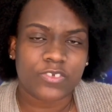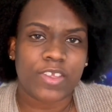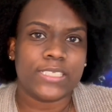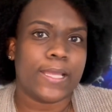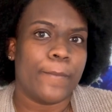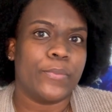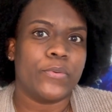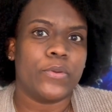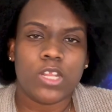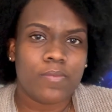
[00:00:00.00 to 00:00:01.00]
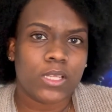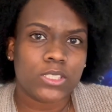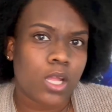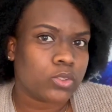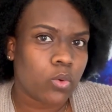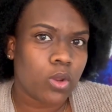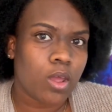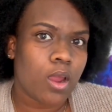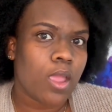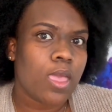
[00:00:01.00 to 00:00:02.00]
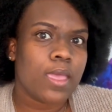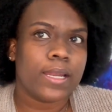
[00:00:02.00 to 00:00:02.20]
for example, you live on Tortola,